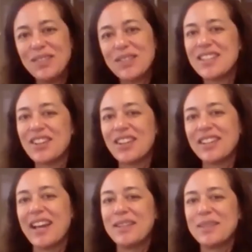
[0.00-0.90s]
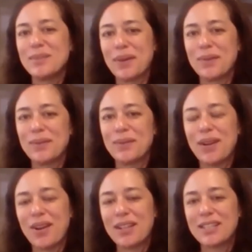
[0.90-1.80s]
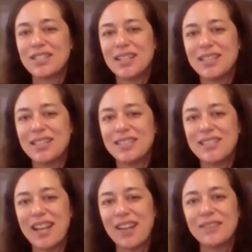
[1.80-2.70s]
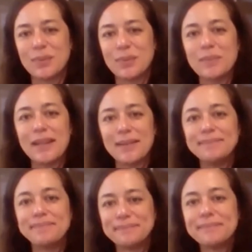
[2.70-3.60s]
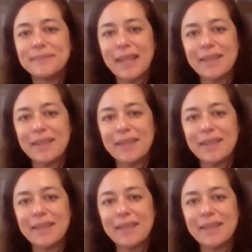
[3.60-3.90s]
can see it online as well through the Art Exchange Gallery's website. Yeah.